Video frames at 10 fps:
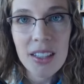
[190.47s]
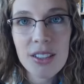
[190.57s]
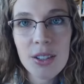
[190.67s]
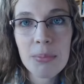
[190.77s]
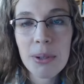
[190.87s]

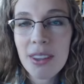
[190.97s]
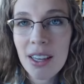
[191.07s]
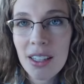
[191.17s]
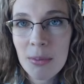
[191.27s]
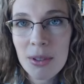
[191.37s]
So to put
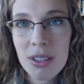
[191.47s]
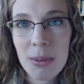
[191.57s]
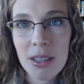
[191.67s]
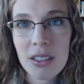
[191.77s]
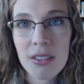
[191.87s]
that in
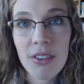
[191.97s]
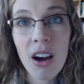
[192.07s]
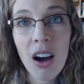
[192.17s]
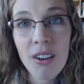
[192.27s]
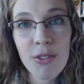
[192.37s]
perspective,
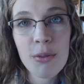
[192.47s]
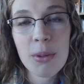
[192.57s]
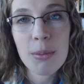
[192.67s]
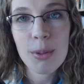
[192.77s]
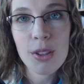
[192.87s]
often
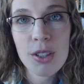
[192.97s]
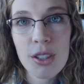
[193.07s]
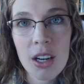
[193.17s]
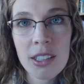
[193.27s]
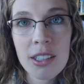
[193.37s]
people
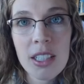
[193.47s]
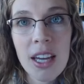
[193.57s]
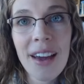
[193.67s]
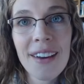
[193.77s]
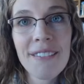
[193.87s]
start
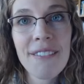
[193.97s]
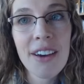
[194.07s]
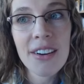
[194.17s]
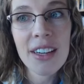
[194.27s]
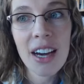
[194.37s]
at a
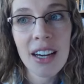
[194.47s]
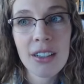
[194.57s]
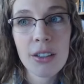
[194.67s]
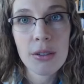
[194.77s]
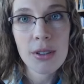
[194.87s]
very high
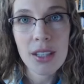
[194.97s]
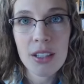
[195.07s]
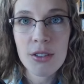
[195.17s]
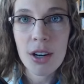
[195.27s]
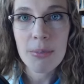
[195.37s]
dose
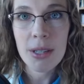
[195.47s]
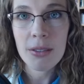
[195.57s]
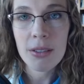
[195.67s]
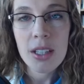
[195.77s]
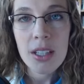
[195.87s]
and drop
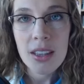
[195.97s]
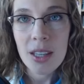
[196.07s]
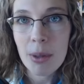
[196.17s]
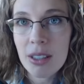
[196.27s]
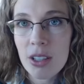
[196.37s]
down.
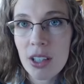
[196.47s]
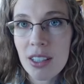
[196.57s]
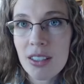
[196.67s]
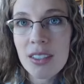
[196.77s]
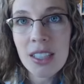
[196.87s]
They might
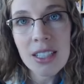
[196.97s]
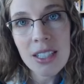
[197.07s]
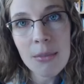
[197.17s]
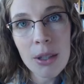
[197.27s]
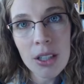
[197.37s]
start at
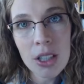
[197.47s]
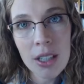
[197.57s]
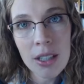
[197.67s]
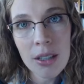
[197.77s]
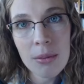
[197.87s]
60
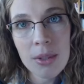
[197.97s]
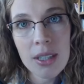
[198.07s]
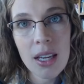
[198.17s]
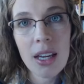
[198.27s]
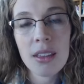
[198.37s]

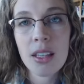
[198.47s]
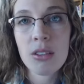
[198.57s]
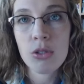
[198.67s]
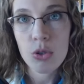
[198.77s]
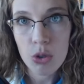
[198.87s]
milligrams and
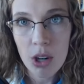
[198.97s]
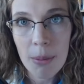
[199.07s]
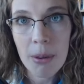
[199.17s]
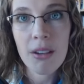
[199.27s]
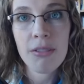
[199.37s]
then
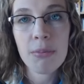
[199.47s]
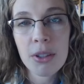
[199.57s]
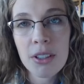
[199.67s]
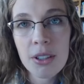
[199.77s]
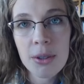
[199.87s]
drop off
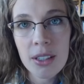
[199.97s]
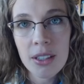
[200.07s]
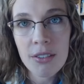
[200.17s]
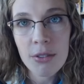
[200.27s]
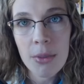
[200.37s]
pretty
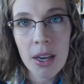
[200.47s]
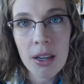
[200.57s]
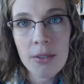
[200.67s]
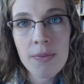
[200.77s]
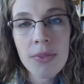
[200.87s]
quickly from
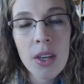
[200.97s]
there,